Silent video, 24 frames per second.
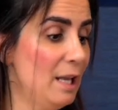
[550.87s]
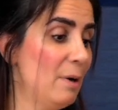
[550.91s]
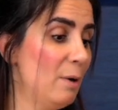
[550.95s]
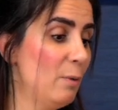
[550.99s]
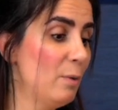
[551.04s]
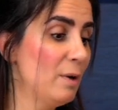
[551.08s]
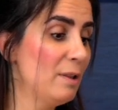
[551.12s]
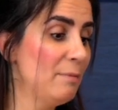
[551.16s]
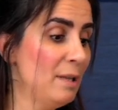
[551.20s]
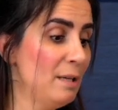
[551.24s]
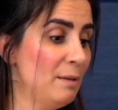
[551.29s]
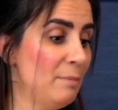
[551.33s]
but
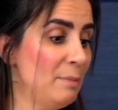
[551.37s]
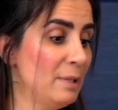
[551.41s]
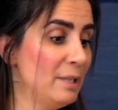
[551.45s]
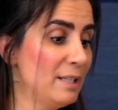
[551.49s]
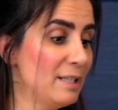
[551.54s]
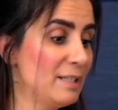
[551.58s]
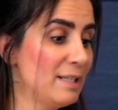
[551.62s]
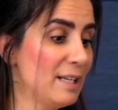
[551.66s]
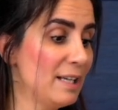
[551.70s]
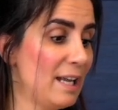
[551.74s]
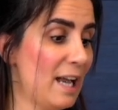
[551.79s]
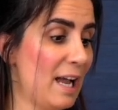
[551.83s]
with
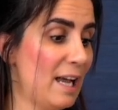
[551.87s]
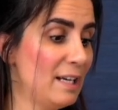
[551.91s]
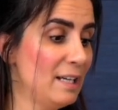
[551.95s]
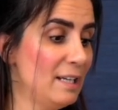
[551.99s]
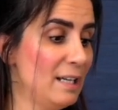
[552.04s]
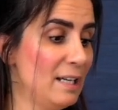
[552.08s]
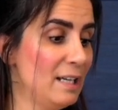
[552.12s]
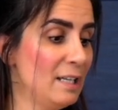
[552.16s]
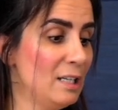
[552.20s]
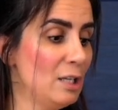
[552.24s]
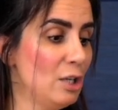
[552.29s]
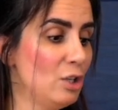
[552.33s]
minimalistic
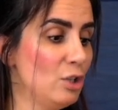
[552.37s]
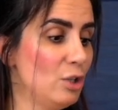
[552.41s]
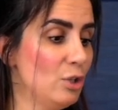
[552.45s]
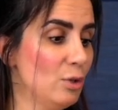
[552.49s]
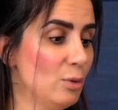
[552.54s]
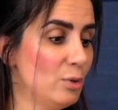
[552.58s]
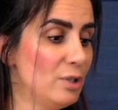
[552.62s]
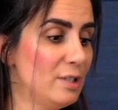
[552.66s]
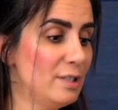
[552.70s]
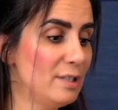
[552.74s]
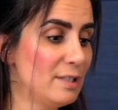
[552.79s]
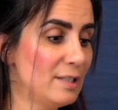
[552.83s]
editing,
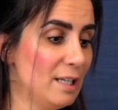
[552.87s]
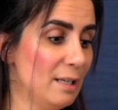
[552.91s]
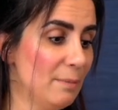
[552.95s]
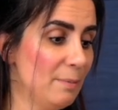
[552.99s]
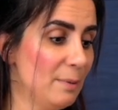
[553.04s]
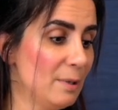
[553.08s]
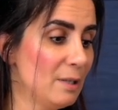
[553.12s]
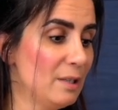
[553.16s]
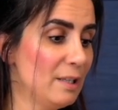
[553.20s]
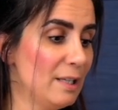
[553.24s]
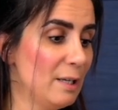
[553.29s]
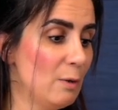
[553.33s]
you
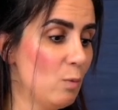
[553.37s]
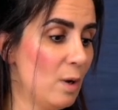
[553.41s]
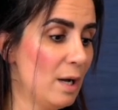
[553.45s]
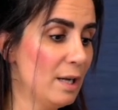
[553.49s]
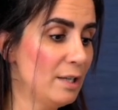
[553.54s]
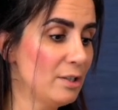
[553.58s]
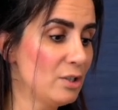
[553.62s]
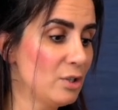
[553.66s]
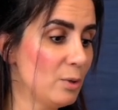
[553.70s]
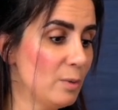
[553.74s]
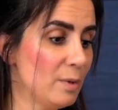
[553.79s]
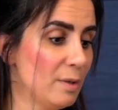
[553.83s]
typically
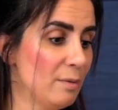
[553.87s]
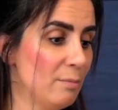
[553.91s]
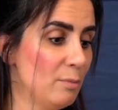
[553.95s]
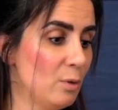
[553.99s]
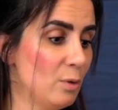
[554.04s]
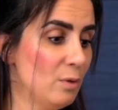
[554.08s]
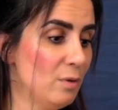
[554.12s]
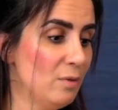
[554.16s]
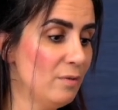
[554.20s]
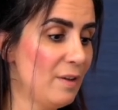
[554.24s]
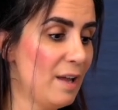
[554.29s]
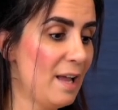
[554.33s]
want to
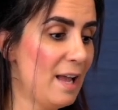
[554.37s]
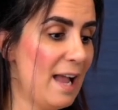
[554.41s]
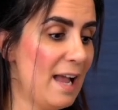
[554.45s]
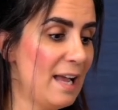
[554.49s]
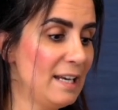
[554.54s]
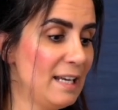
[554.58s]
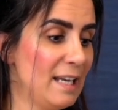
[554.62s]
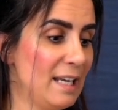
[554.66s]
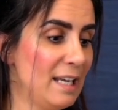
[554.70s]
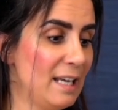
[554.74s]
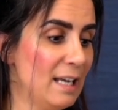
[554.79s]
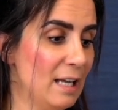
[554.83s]
remove
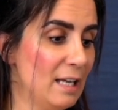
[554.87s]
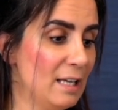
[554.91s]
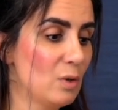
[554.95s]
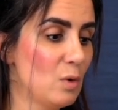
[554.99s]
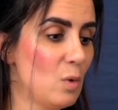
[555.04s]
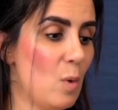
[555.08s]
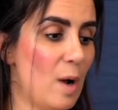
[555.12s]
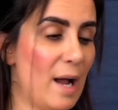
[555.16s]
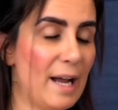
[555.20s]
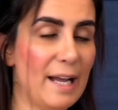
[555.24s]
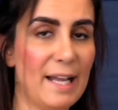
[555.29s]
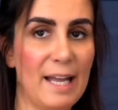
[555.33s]
any
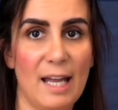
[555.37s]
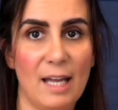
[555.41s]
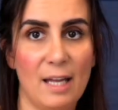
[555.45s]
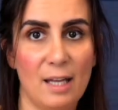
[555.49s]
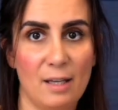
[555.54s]
quiet